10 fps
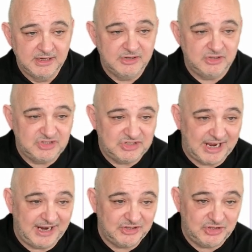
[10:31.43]
to
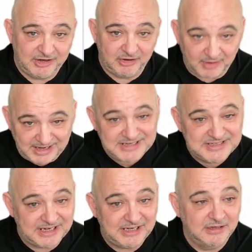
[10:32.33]
start
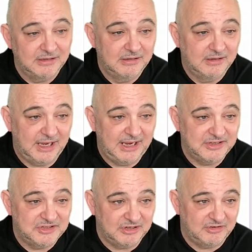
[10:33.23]
generating
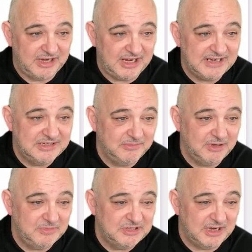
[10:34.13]
ads and creating
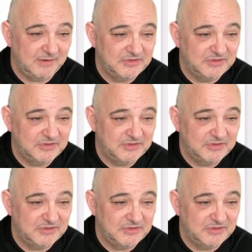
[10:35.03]
them yourself.